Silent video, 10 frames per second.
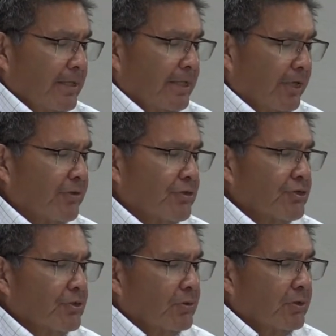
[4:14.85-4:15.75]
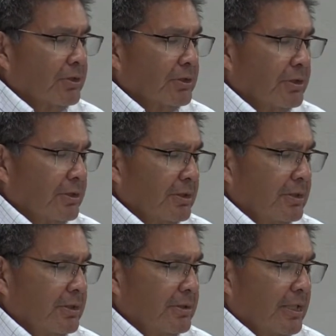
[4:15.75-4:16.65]
and others, Lord,
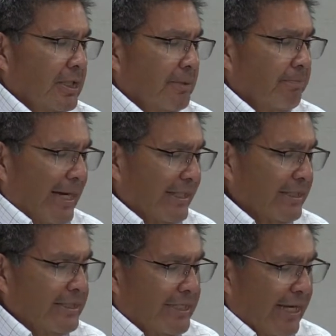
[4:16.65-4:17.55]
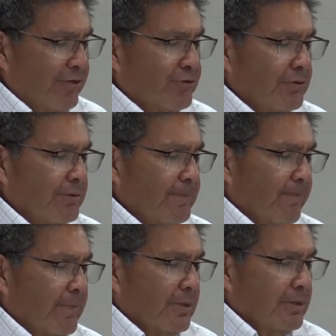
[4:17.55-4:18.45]
uh, battling cancer,
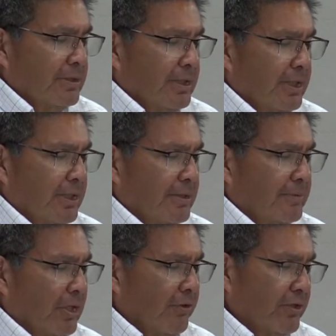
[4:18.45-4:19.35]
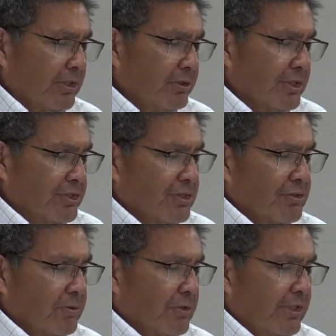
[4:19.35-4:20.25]
uh, other
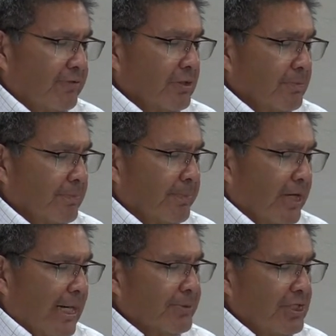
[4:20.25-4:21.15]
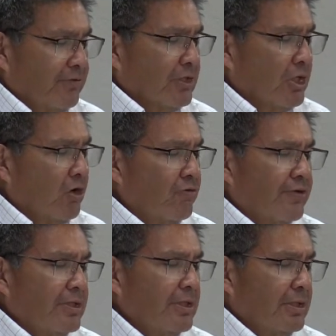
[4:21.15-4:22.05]
illnesses, Lord, even perhaps even
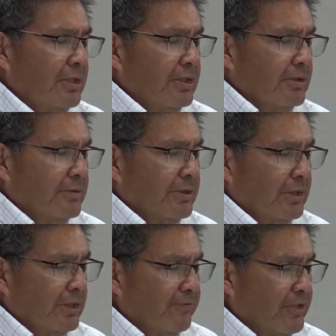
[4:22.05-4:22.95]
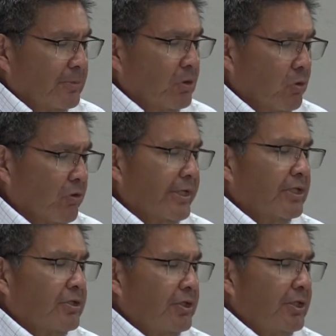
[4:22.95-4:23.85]
COVID. We lift up Gloria
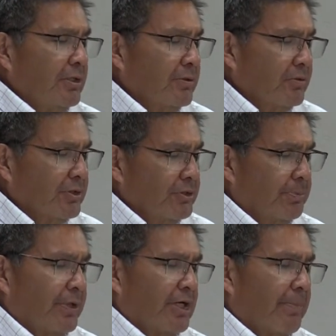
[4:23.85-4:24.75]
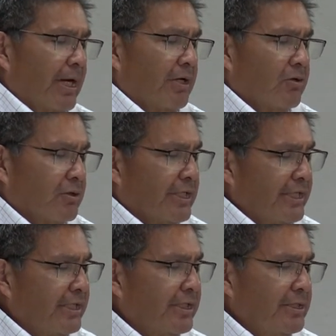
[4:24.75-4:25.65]
to you, Lord, that you bring about her
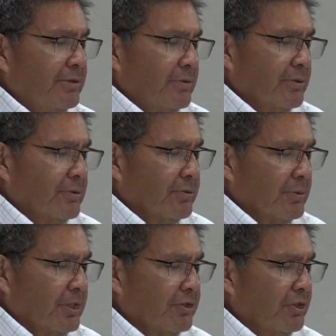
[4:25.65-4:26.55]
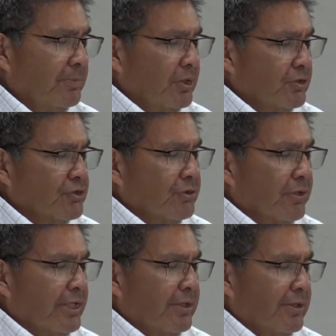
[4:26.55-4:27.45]
healing, continue to be her
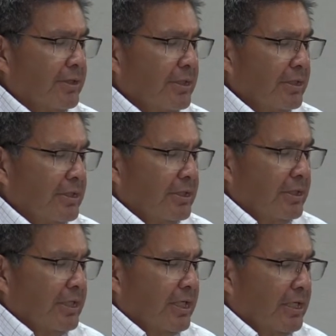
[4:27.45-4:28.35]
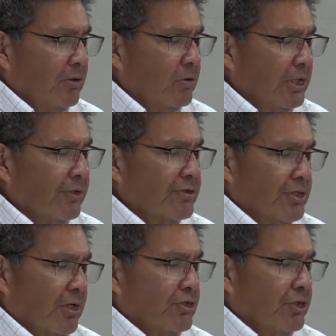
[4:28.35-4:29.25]
strength, and Lord, others
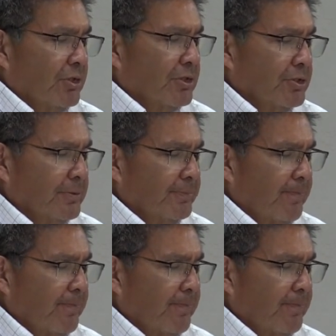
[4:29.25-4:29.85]
in our church.